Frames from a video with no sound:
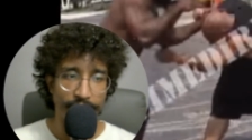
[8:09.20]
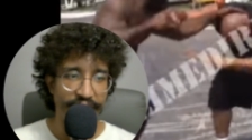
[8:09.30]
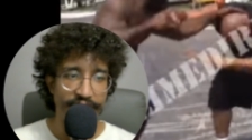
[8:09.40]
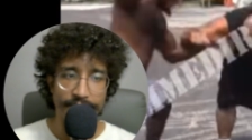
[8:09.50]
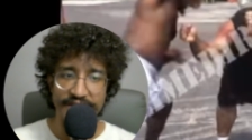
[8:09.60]

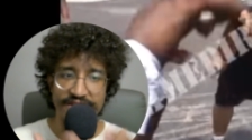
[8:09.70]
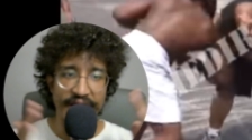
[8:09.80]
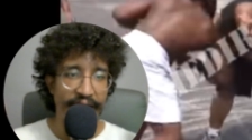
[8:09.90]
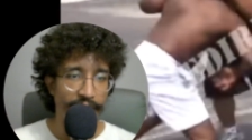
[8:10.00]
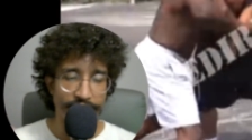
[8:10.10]
need to be
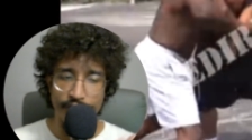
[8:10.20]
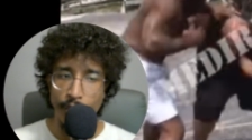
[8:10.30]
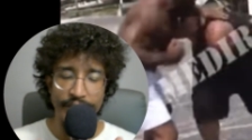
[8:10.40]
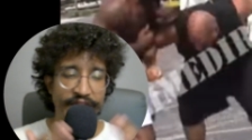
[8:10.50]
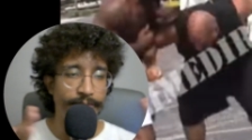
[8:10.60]
stylish. You
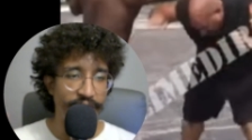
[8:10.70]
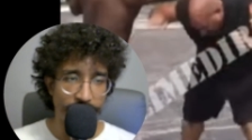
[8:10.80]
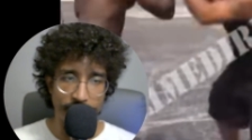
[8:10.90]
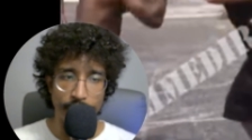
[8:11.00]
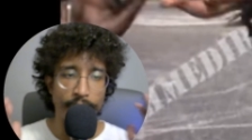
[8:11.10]
don't need to be
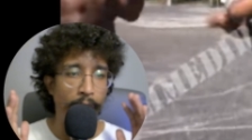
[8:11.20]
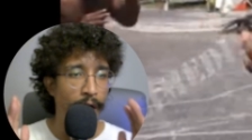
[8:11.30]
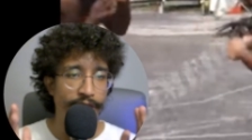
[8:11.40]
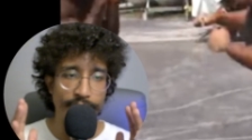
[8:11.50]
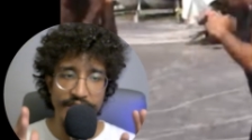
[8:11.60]
cute.
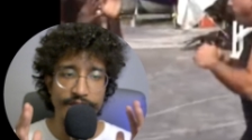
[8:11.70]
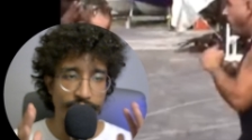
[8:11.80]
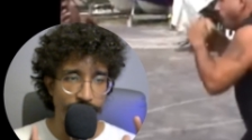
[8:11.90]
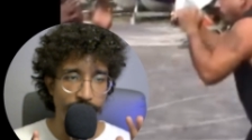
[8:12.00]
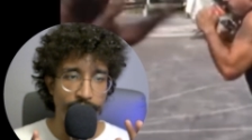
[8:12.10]
All you need to
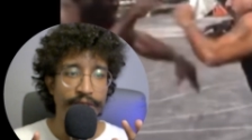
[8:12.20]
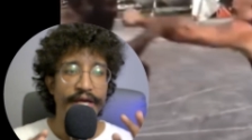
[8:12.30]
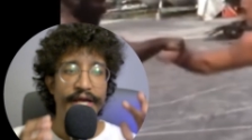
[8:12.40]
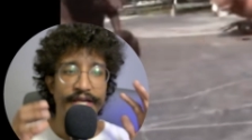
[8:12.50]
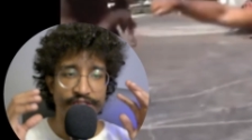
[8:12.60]
do is